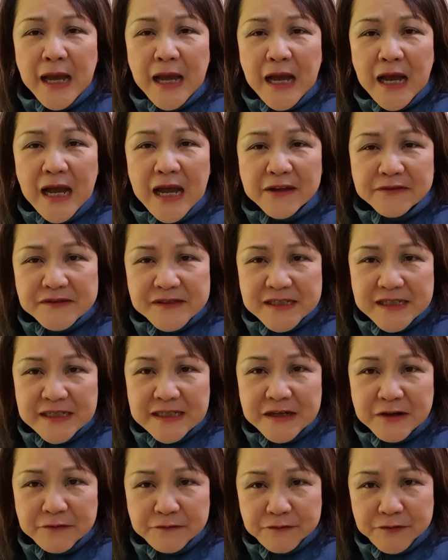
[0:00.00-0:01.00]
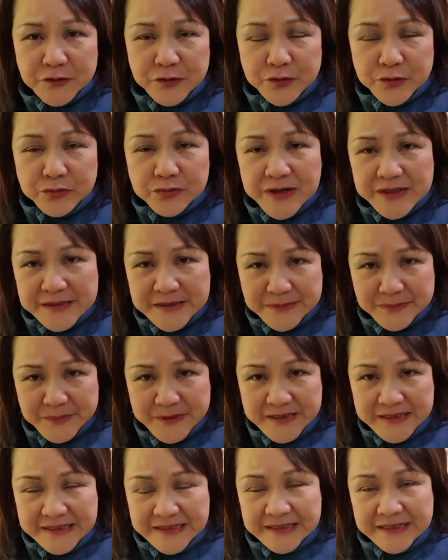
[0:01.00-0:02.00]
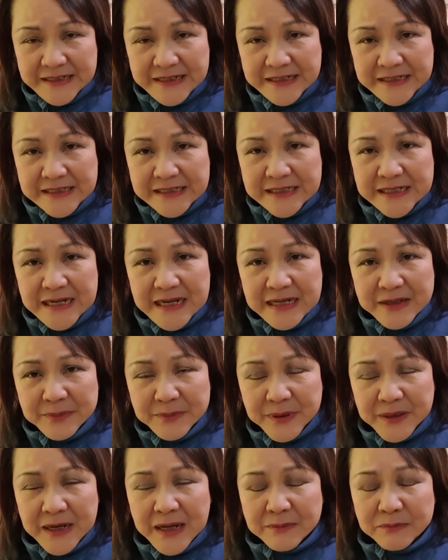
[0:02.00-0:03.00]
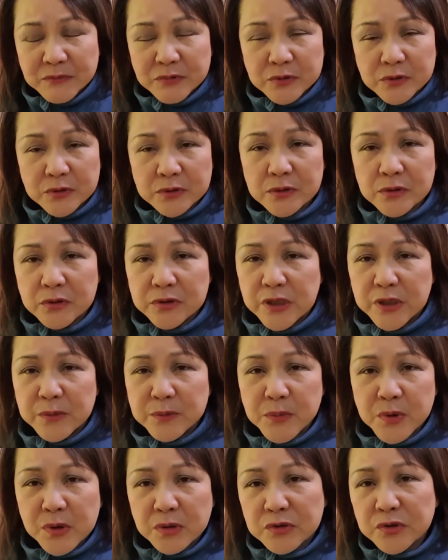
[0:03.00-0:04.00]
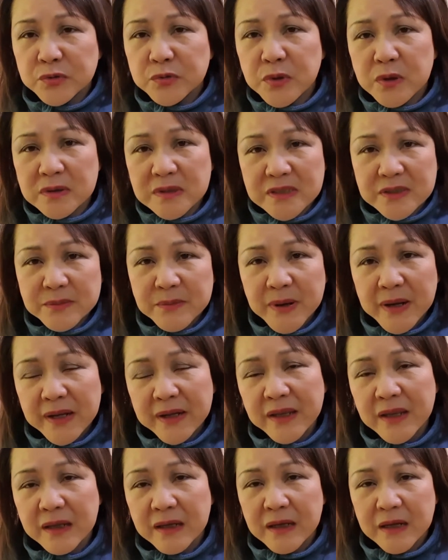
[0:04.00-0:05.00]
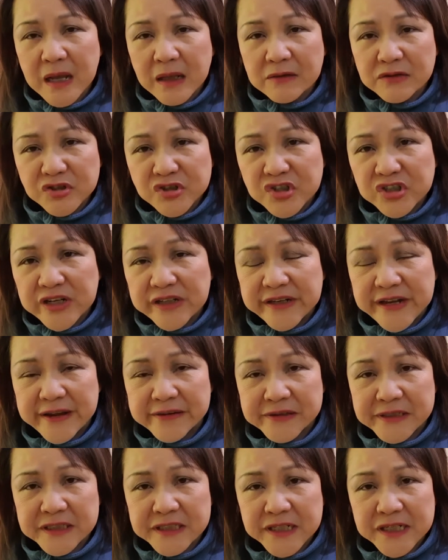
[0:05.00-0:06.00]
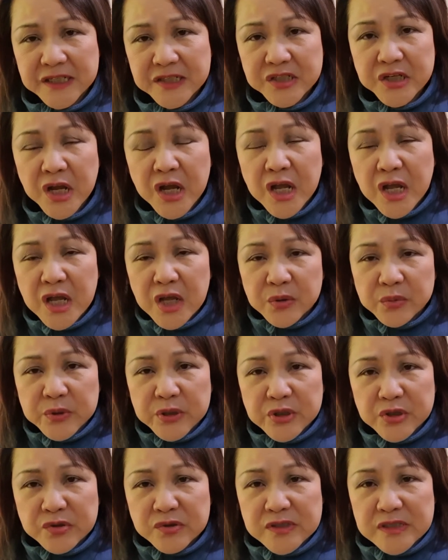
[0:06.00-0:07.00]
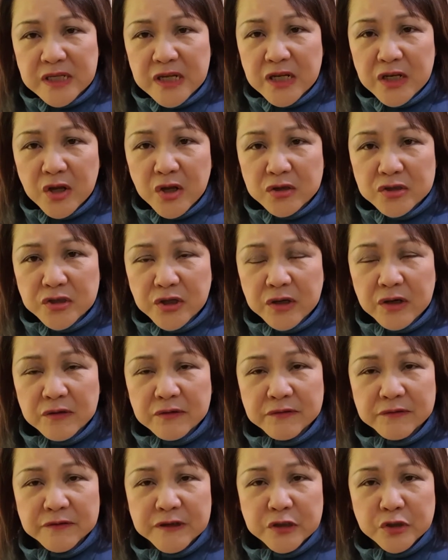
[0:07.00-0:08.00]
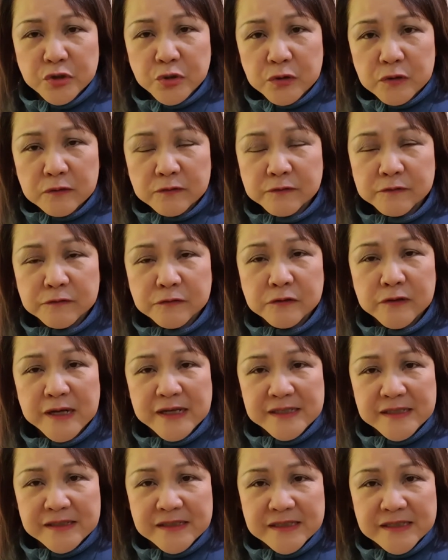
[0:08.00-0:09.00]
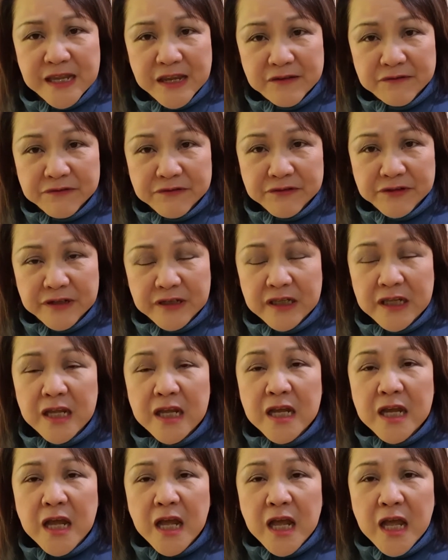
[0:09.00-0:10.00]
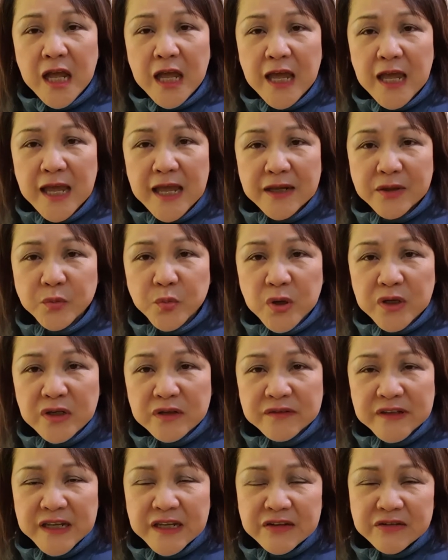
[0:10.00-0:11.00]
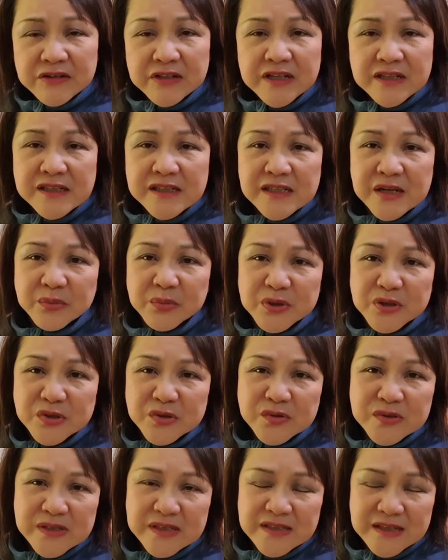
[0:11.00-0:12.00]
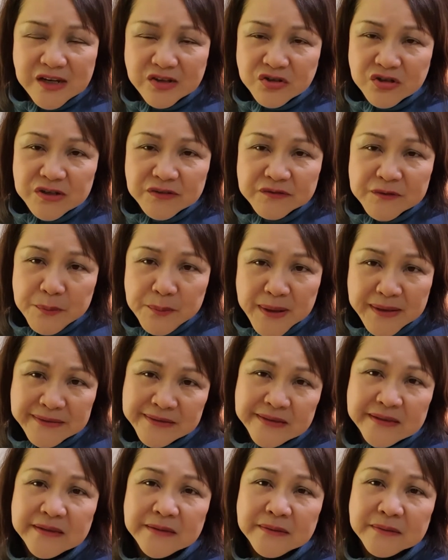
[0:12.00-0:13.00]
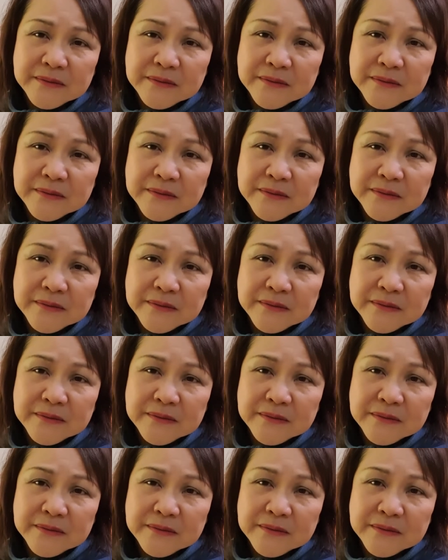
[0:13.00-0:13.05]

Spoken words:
I've seen a few recipes in the internet, but I'm looking more towards my culture and heritage. We use a lot of tofu as a savory, and one of the ingredients that we use is actually fermented